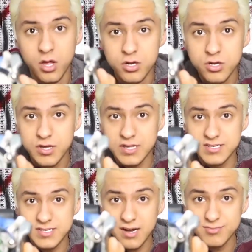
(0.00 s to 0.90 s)
Look at
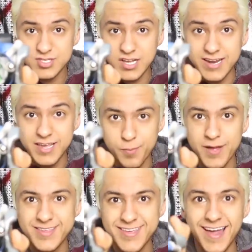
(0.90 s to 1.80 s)
this, I'm just gonna keep
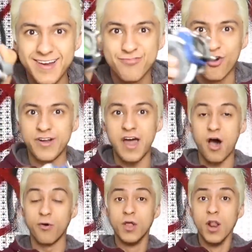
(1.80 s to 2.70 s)
it here for
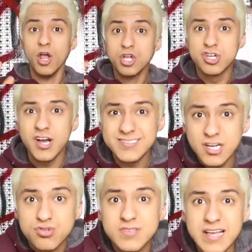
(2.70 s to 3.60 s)
now. So, guys,
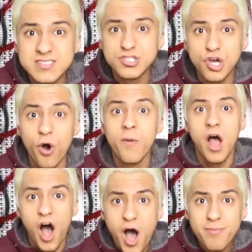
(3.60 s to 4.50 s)
on today's video,
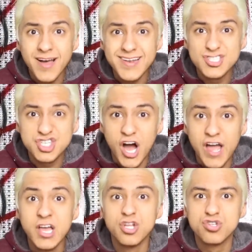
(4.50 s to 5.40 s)
I'm gonna
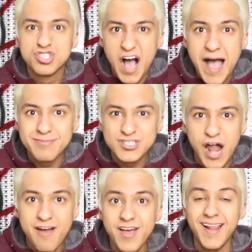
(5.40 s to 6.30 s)
try to time
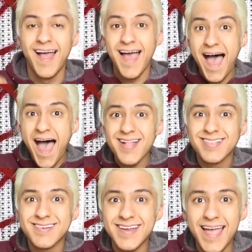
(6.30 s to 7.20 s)
travel
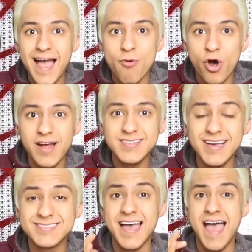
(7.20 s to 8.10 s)
at 3 a.m, alright,
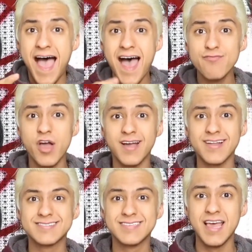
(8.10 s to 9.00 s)
guys? And we are
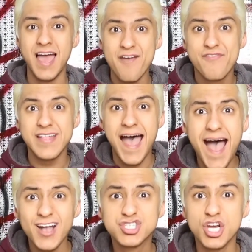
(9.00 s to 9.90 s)
gonna see if it
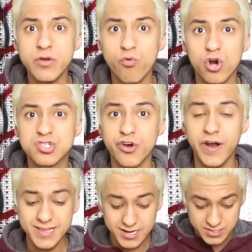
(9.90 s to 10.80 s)
actually works,
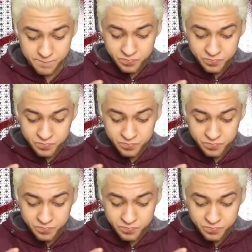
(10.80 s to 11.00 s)
alright, guys?